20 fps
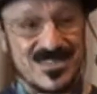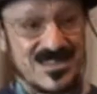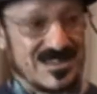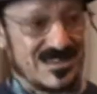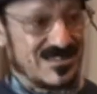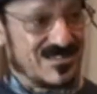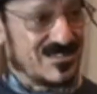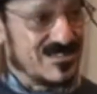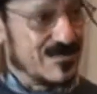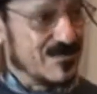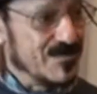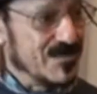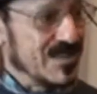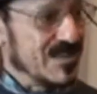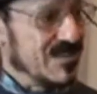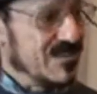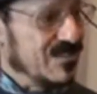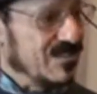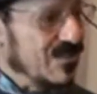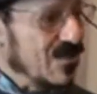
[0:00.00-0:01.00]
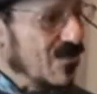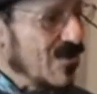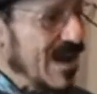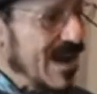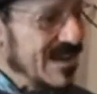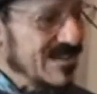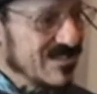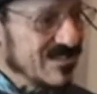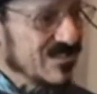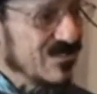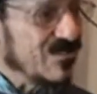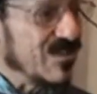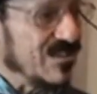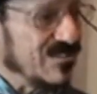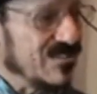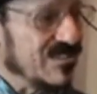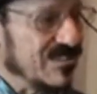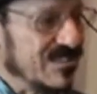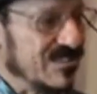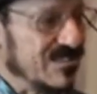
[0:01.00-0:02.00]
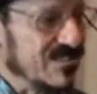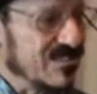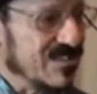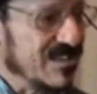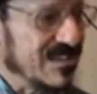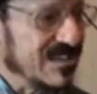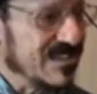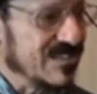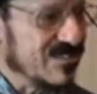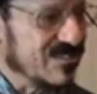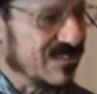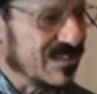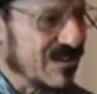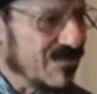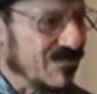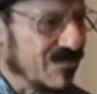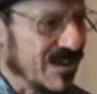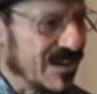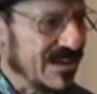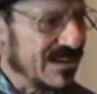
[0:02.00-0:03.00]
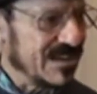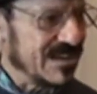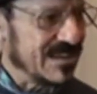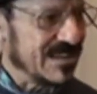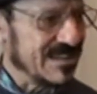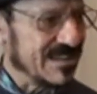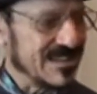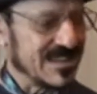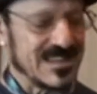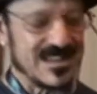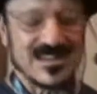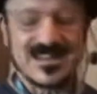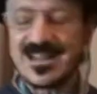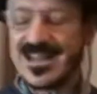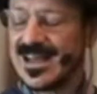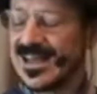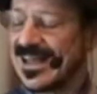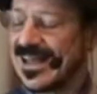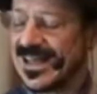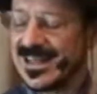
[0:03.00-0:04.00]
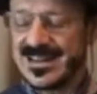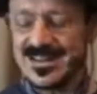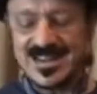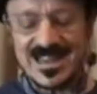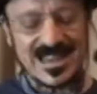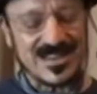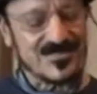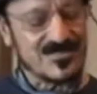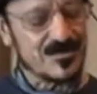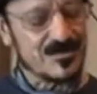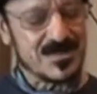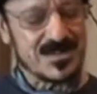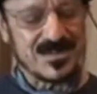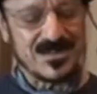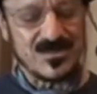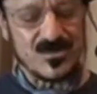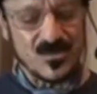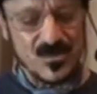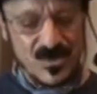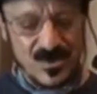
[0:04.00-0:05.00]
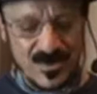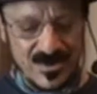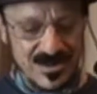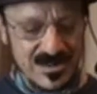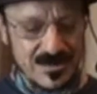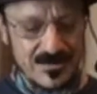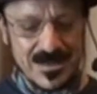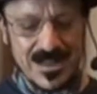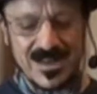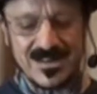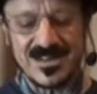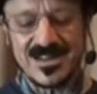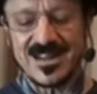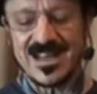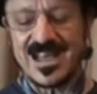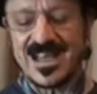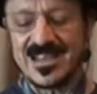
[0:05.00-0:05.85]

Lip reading: things. So I just trust that this is going to get set right and that I don't have to be worried about it.